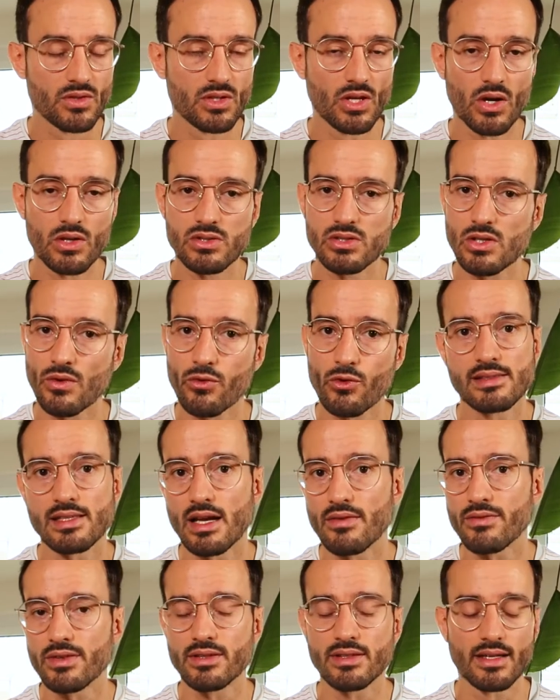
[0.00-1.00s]
tons of
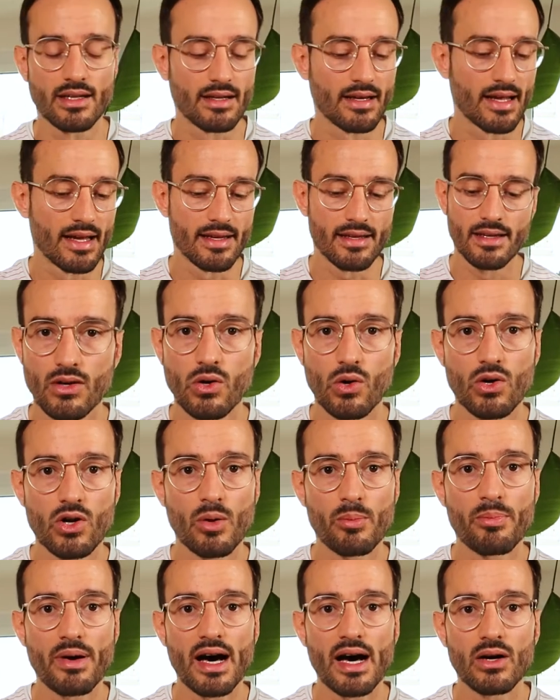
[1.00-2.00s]
stuff in there like
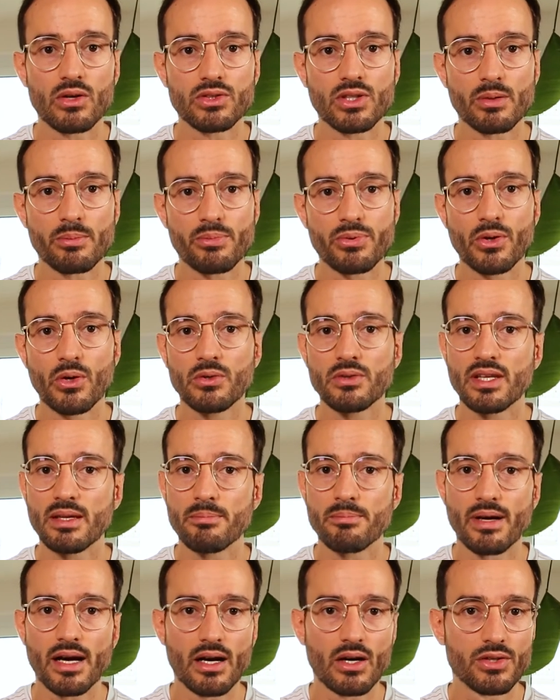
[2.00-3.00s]
cocoa powder,
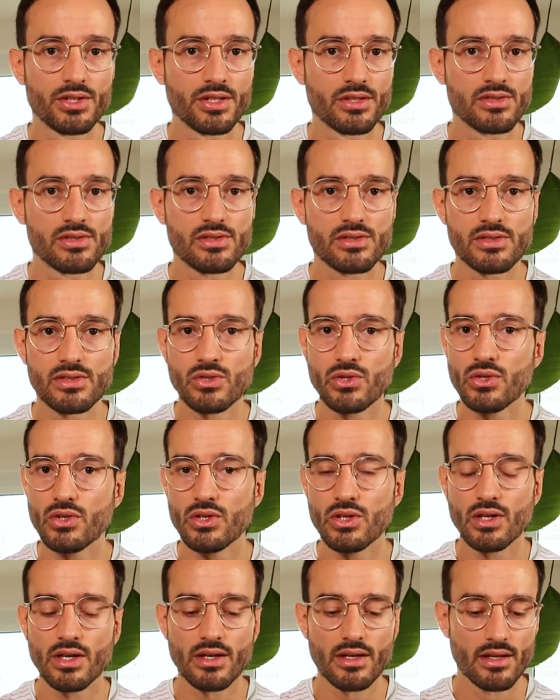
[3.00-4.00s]
protein powder,
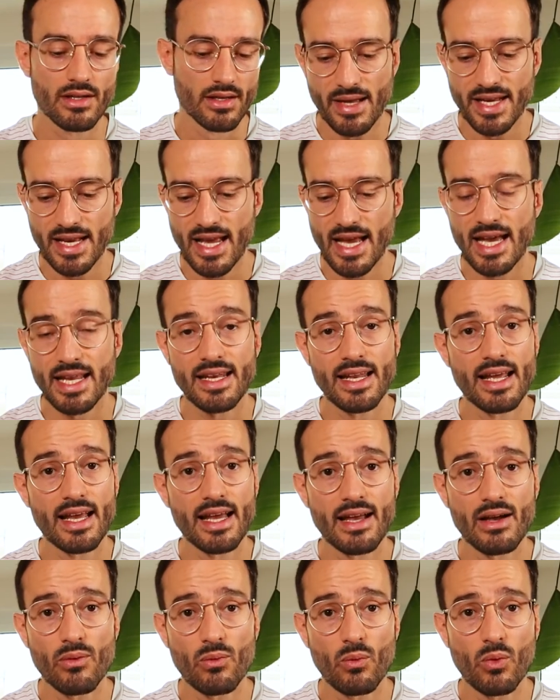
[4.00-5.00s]
skyr,
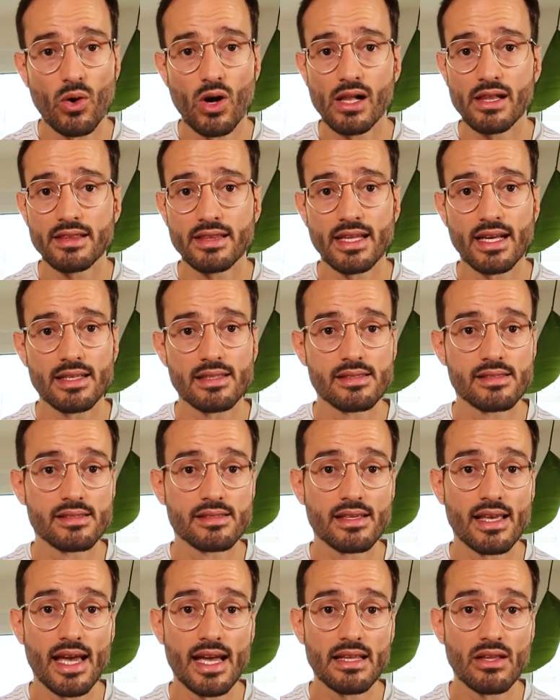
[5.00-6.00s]
banana,
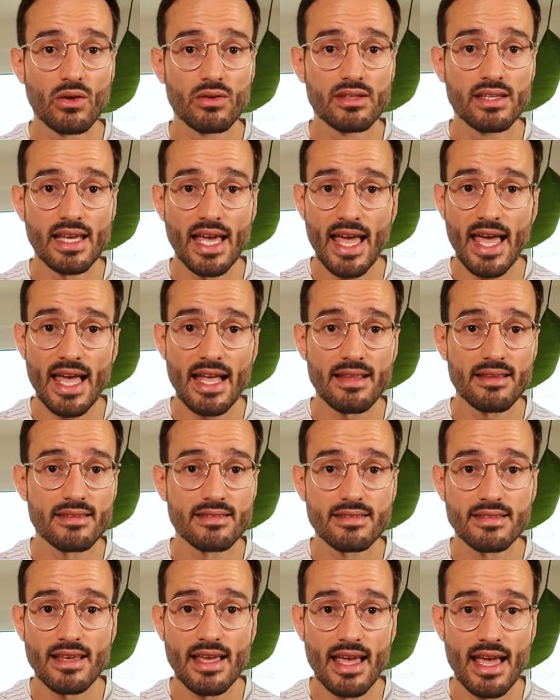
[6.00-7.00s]
walnuts, and on the end
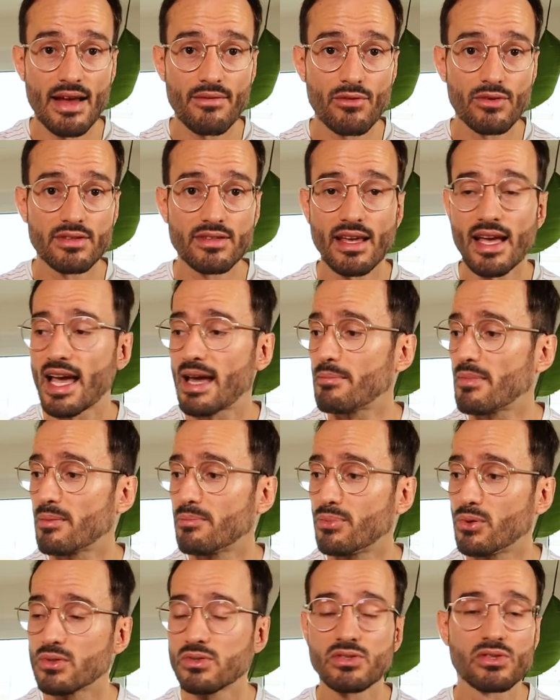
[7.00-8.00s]
every time I
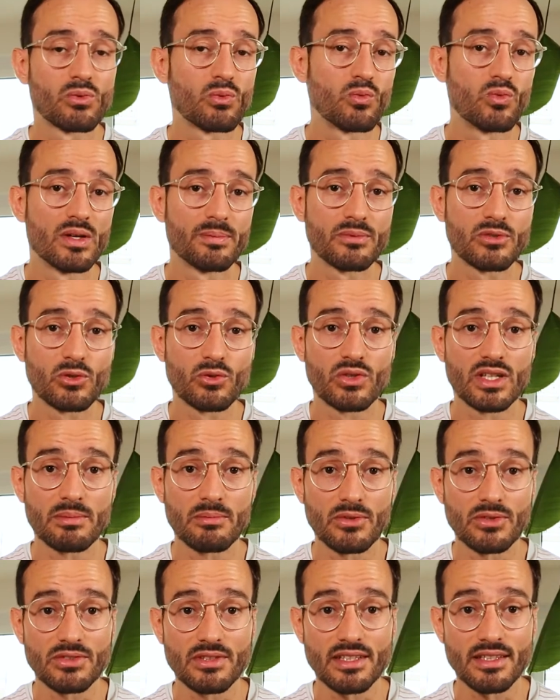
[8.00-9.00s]
put some whipped
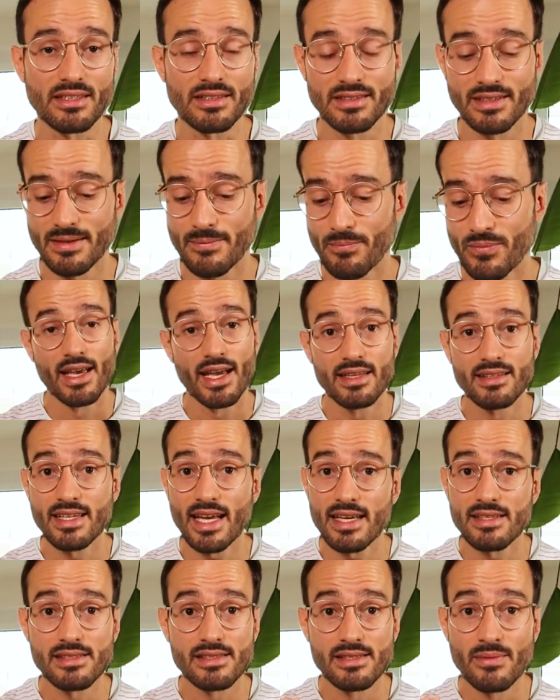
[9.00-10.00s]
cream on there. And
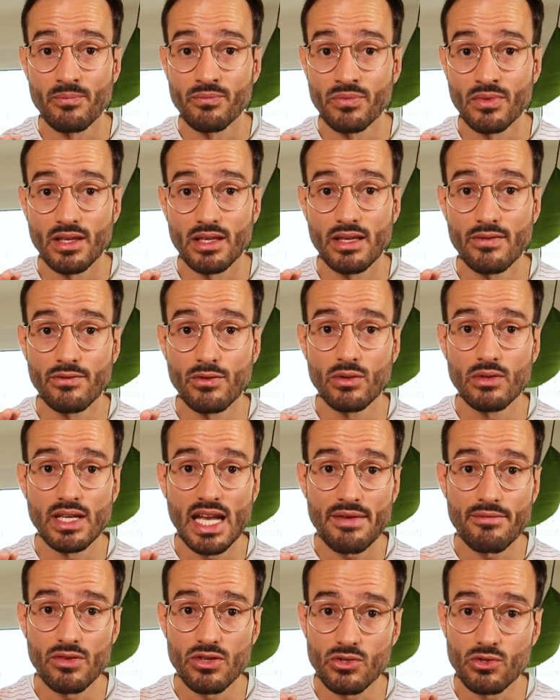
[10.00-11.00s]
guys, if you
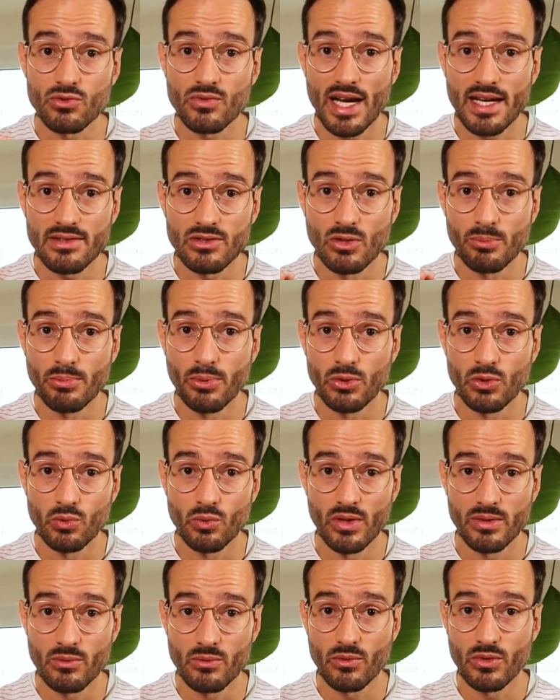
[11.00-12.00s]
never tried to put
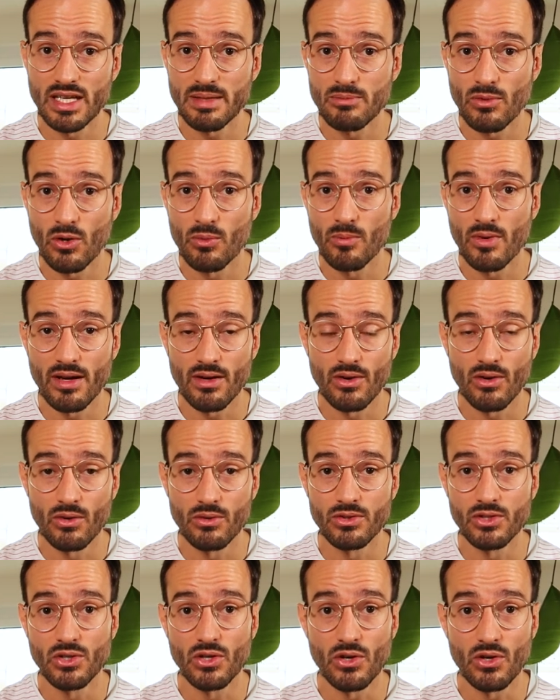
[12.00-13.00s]
whipped cream
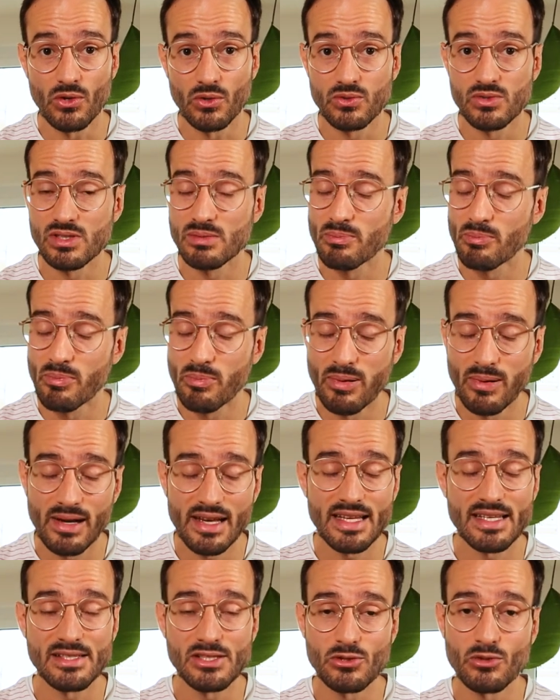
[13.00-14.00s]
on your oats,
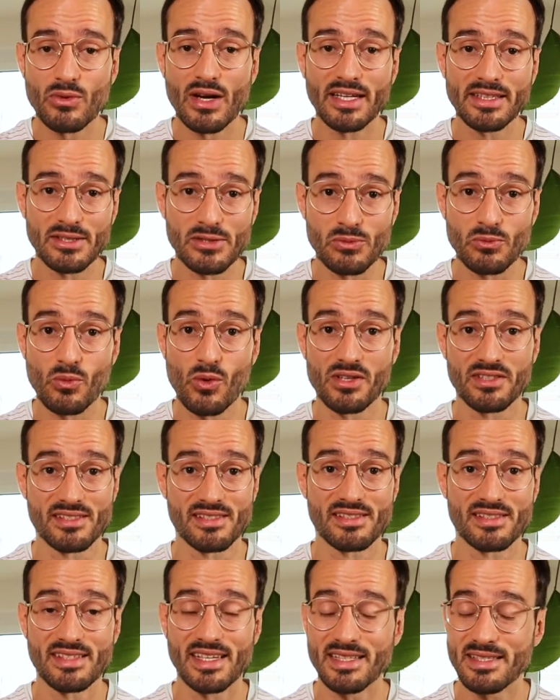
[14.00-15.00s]
please try this
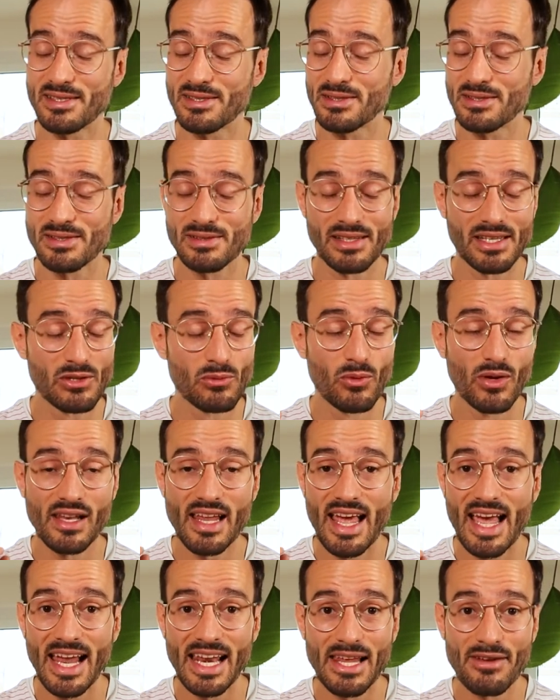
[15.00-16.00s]
once. It
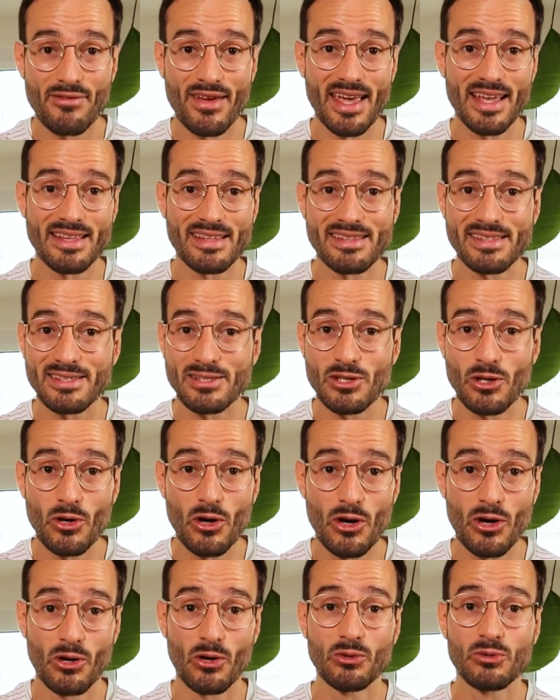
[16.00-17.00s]
will elevate your
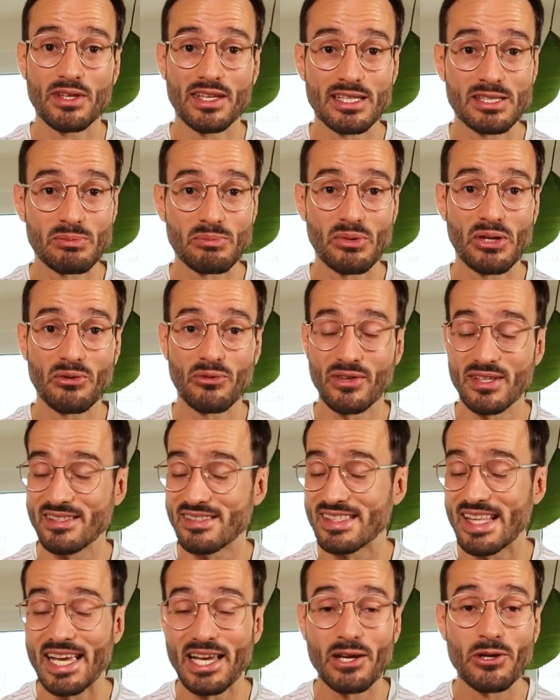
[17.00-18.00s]
oat
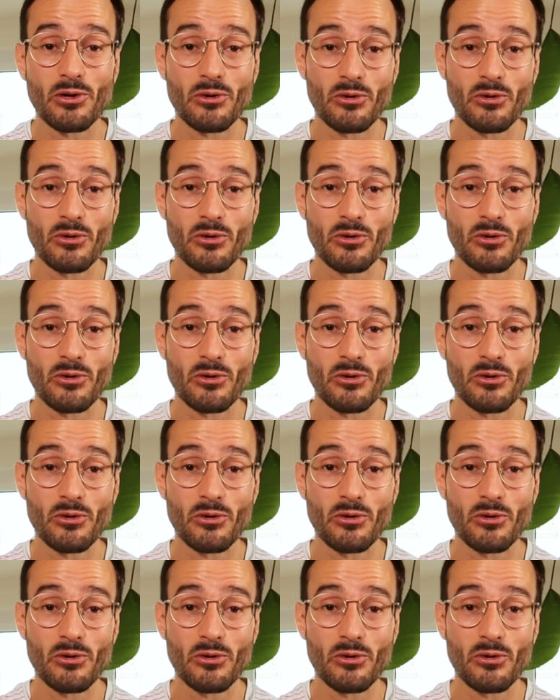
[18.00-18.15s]
experience like